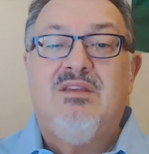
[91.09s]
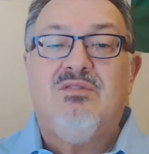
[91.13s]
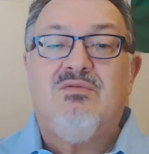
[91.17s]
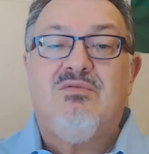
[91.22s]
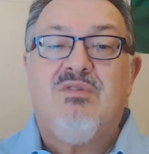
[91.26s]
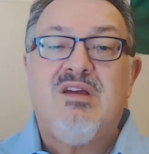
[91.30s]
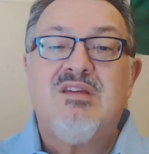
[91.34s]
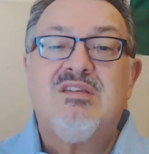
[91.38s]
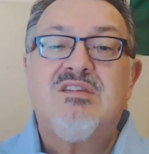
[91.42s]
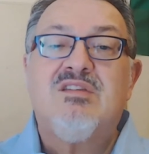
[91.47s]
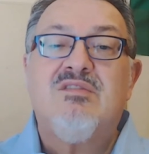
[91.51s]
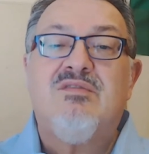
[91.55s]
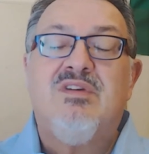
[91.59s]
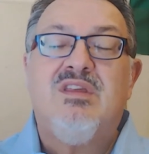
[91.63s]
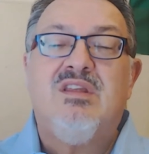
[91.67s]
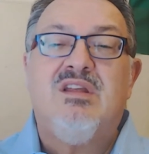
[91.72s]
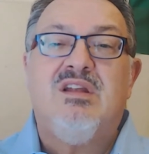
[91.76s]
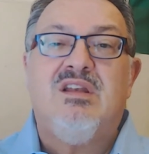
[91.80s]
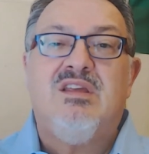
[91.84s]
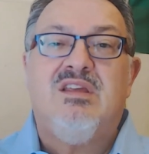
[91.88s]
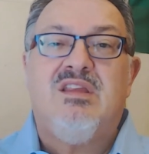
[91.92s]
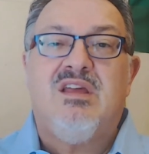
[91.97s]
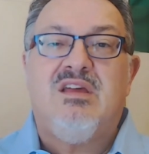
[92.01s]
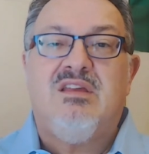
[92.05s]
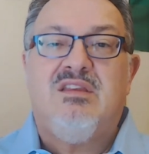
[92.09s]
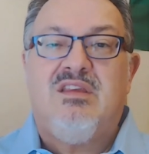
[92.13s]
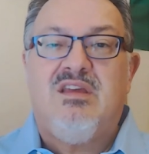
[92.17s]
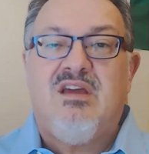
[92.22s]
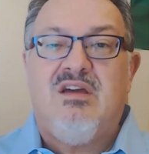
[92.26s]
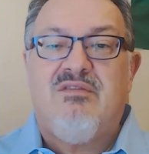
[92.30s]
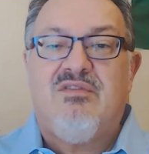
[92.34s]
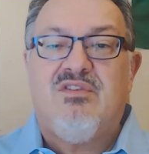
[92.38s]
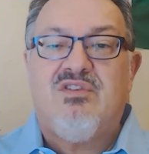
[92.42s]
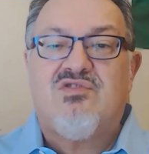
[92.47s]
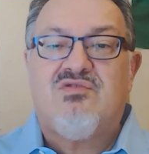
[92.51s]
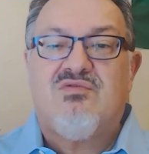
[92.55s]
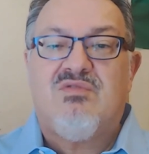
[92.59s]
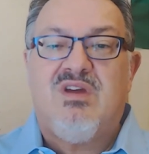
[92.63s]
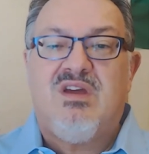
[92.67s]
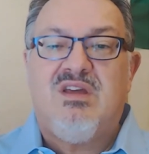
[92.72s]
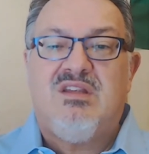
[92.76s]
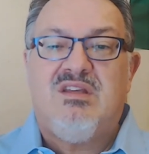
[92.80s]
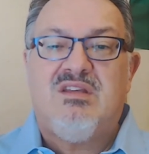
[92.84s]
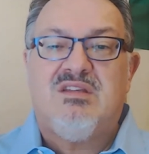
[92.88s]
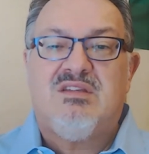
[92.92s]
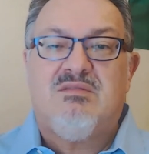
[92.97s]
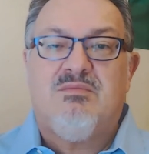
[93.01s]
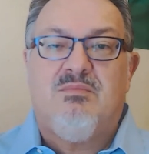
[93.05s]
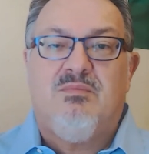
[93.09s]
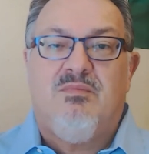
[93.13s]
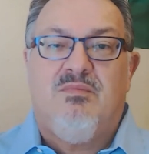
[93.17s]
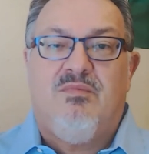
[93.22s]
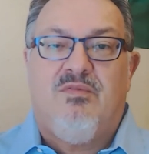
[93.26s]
the rest of Italy, that the average rate is